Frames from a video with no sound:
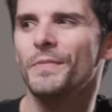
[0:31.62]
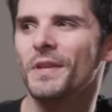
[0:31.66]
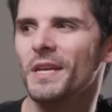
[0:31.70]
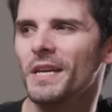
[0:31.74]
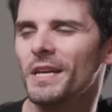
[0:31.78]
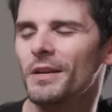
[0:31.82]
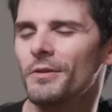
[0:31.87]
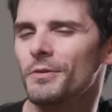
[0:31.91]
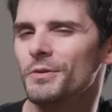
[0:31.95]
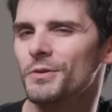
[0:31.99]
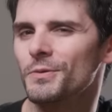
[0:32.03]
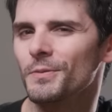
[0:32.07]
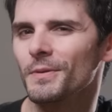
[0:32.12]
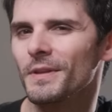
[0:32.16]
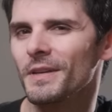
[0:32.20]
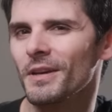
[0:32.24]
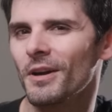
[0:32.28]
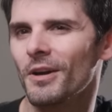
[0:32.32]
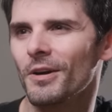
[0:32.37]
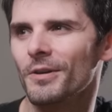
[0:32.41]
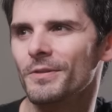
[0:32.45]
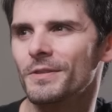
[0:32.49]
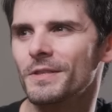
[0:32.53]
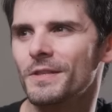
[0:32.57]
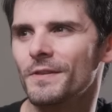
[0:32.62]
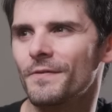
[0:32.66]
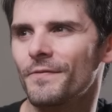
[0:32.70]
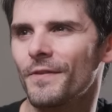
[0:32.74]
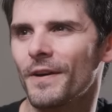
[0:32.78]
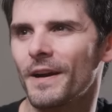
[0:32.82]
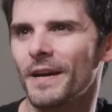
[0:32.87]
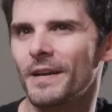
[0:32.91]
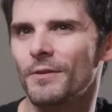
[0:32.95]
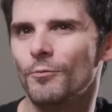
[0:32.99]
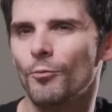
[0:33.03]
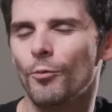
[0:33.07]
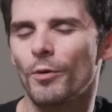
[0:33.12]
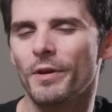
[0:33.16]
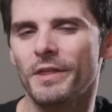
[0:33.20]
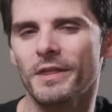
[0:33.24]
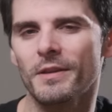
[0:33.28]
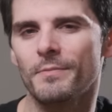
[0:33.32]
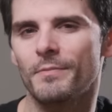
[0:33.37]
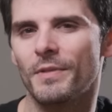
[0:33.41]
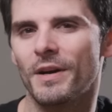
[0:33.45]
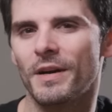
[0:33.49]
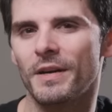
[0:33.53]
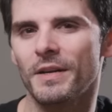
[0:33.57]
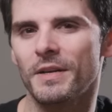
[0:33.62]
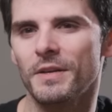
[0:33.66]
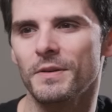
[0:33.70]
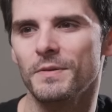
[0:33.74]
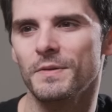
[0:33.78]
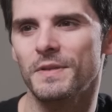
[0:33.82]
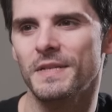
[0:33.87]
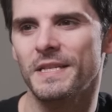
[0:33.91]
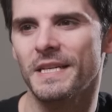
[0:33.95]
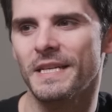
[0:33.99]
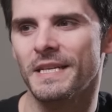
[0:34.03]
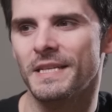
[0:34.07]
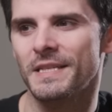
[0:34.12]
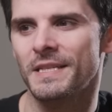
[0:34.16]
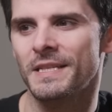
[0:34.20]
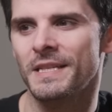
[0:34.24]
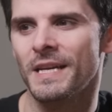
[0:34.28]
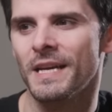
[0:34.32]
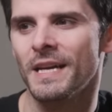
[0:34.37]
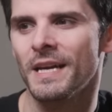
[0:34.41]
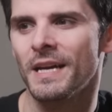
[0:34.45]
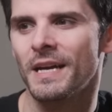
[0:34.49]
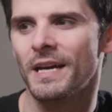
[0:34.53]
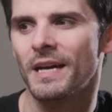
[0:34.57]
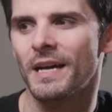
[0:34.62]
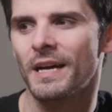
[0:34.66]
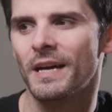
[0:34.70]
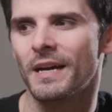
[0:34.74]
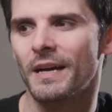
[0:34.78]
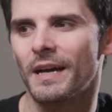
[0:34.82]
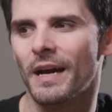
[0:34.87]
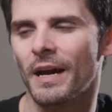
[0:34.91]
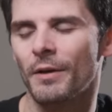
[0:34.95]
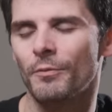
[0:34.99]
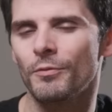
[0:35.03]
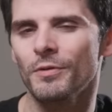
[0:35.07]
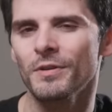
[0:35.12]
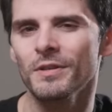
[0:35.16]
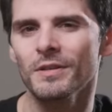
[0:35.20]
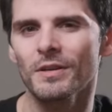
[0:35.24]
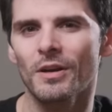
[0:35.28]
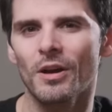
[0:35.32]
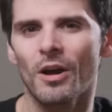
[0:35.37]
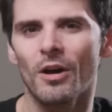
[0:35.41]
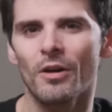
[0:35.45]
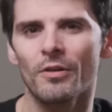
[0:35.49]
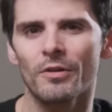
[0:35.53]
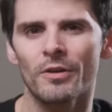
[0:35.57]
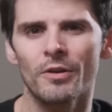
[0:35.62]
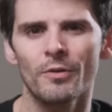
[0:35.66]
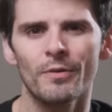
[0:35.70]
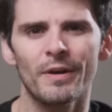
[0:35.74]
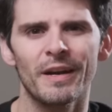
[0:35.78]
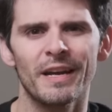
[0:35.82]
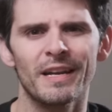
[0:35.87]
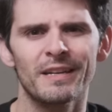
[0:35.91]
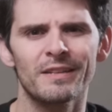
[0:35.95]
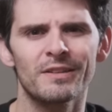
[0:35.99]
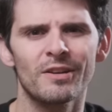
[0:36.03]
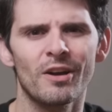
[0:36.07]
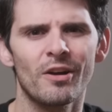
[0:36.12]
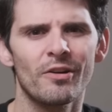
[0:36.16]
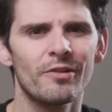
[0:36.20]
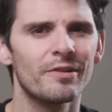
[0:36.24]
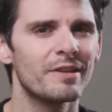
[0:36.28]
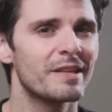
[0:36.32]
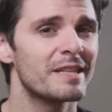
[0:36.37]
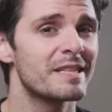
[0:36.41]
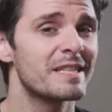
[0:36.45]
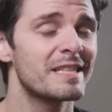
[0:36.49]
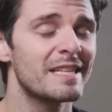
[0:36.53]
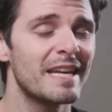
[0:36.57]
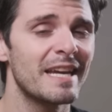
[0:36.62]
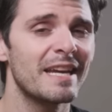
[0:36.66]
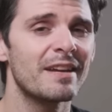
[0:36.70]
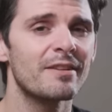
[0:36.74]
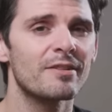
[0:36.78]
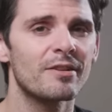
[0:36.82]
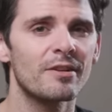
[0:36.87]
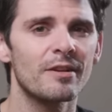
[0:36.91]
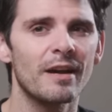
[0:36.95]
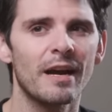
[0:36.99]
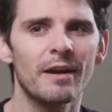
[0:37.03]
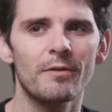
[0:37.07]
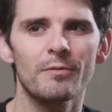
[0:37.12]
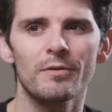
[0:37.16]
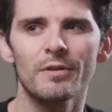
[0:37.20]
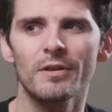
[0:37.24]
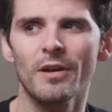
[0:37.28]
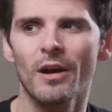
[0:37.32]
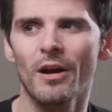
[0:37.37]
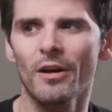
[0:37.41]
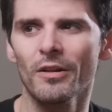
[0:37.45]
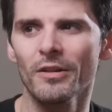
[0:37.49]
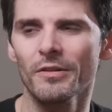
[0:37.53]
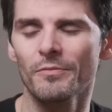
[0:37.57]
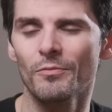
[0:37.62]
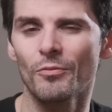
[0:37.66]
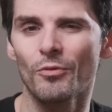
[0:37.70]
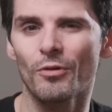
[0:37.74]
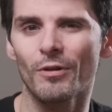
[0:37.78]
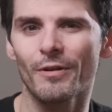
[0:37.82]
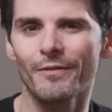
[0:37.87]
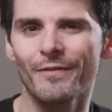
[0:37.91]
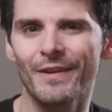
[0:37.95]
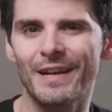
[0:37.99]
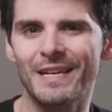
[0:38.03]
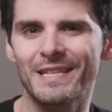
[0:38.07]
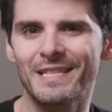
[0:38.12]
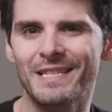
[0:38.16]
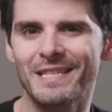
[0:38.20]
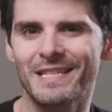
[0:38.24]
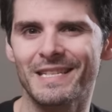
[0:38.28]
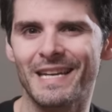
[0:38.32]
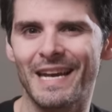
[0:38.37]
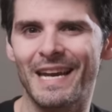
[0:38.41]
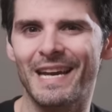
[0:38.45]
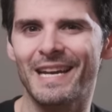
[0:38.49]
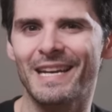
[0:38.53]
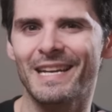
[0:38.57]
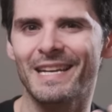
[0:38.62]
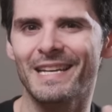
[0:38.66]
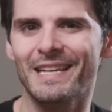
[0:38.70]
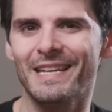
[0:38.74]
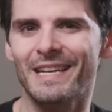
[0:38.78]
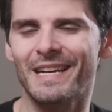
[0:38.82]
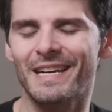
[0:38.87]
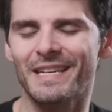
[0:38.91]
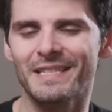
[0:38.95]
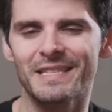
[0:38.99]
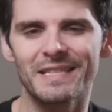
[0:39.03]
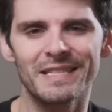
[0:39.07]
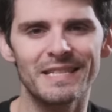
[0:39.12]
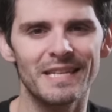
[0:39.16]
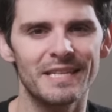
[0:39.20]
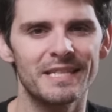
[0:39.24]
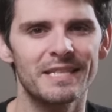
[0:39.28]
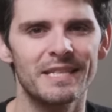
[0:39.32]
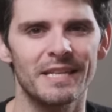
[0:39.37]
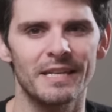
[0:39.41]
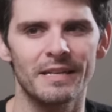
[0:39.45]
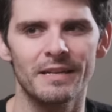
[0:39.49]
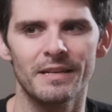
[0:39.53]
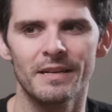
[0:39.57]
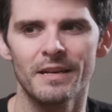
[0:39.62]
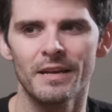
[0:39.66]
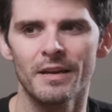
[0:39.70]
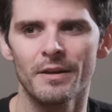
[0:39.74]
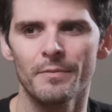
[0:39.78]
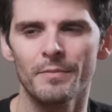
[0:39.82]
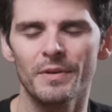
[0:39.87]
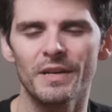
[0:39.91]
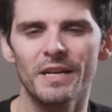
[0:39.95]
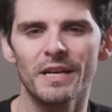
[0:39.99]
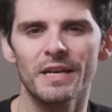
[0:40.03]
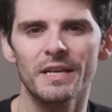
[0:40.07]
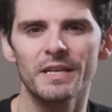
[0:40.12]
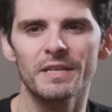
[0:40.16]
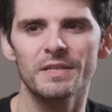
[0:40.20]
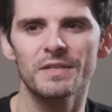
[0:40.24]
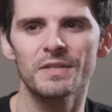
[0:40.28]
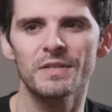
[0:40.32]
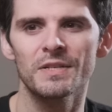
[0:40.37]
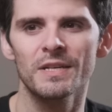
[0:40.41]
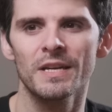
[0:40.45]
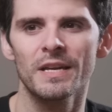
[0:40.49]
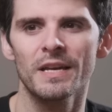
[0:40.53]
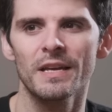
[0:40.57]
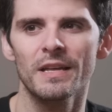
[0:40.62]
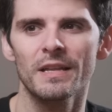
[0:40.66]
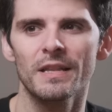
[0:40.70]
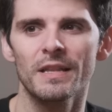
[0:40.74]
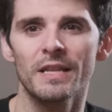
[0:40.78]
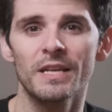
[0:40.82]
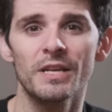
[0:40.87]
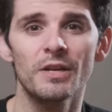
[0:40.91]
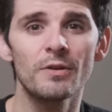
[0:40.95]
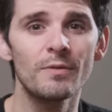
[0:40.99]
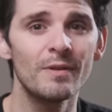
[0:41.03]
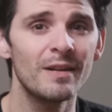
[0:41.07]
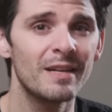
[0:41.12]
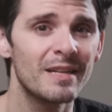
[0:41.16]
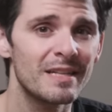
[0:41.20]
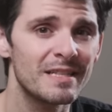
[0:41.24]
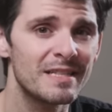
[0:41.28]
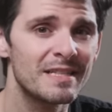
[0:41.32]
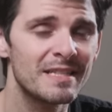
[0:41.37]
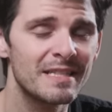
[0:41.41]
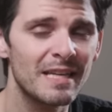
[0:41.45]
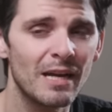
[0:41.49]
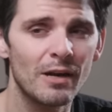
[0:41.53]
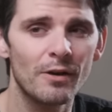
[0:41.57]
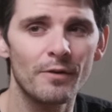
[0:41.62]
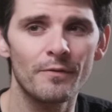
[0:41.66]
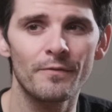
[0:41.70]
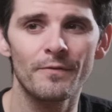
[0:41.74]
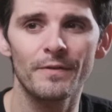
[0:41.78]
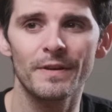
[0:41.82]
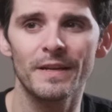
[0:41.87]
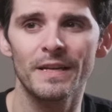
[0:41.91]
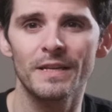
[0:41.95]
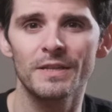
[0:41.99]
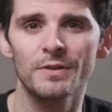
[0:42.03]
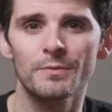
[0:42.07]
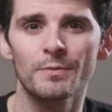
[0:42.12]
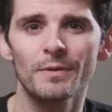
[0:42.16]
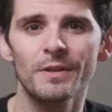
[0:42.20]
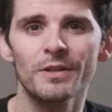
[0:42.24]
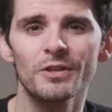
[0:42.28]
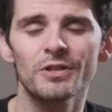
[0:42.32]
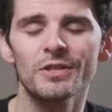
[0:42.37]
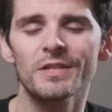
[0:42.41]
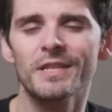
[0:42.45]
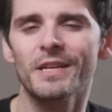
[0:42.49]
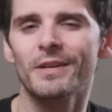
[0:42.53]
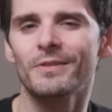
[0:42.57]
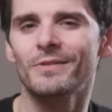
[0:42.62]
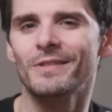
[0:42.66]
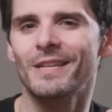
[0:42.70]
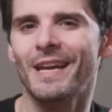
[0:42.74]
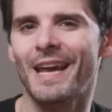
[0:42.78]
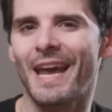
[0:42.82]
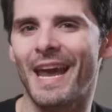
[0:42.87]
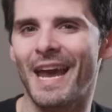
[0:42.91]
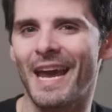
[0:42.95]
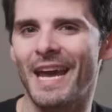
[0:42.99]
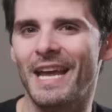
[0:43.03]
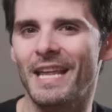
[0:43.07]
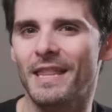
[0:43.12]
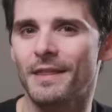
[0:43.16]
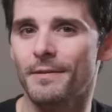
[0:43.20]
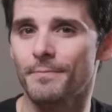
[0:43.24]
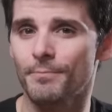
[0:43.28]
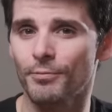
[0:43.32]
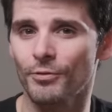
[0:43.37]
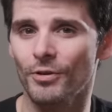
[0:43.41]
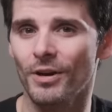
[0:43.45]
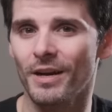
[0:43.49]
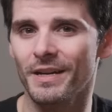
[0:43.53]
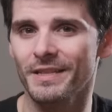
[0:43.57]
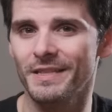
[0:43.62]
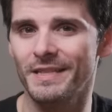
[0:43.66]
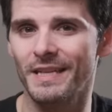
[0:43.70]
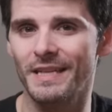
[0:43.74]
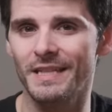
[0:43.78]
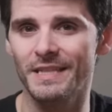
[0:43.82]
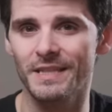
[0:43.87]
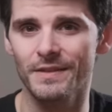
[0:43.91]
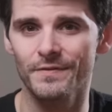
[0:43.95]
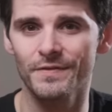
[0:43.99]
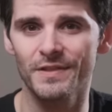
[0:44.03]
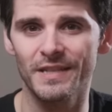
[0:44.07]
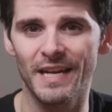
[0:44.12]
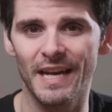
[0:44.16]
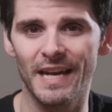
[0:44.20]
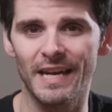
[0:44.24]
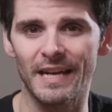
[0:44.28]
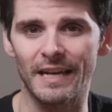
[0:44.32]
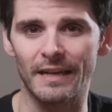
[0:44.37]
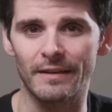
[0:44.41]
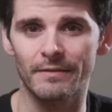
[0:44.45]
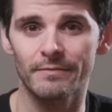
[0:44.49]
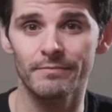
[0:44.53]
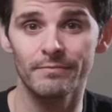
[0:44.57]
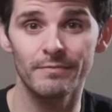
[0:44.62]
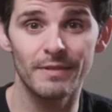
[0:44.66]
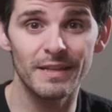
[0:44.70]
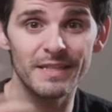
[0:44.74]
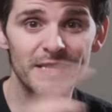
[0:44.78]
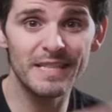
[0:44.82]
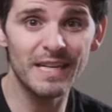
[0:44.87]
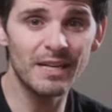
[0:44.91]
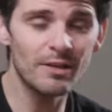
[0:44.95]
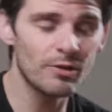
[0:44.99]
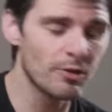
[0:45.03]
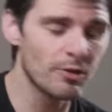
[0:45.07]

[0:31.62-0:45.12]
You know, it's really hard to define what the mongoose is. Uh, I wouldn't call, go ahead and call it a scanner, I would call it more of a scanning assistant because the unit itself is really just there to aid the process of scanning. Let's take a